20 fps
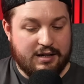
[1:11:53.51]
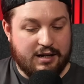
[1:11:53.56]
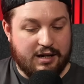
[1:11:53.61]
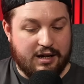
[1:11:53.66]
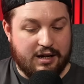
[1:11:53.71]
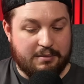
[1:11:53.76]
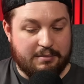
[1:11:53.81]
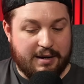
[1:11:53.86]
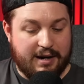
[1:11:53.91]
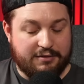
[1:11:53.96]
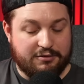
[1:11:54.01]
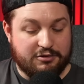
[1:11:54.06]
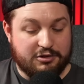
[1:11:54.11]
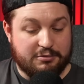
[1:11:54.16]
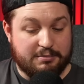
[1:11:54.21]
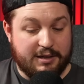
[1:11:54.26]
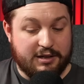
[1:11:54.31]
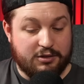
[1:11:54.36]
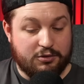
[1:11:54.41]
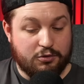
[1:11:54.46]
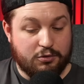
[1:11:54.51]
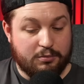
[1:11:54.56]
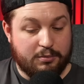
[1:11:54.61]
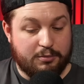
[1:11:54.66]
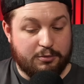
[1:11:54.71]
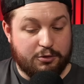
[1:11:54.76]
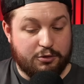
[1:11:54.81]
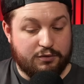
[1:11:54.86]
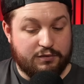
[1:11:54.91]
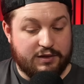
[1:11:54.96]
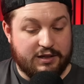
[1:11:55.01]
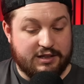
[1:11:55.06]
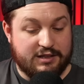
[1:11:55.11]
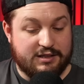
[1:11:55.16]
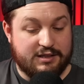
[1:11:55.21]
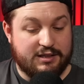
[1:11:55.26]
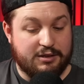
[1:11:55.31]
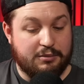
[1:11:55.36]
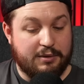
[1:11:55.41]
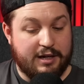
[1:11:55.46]
after it's made a normal move, it's
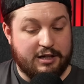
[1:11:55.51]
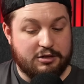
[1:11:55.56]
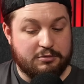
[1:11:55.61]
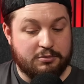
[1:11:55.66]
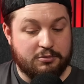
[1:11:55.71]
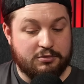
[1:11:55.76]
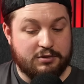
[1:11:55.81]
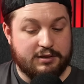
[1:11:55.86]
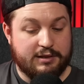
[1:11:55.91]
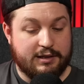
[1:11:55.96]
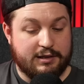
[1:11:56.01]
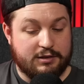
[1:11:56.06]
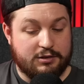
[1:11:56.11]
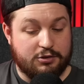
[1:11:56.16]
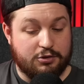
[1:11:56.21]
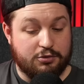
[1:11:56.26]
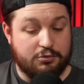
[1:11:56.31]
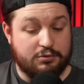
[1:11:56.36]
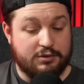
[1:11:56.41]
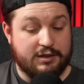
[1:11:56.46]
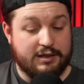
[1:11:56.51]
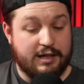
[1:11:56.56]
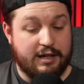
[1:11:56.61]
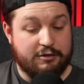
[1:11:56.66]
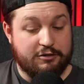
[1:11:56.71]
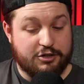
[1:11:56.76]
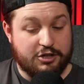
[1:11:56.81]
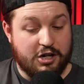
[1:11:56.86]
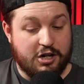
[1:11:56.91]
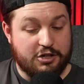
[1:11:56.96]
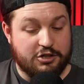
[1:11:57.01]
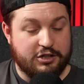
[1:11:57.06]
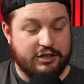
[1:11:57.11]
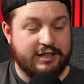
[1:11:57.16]
still eligible to declare a charge.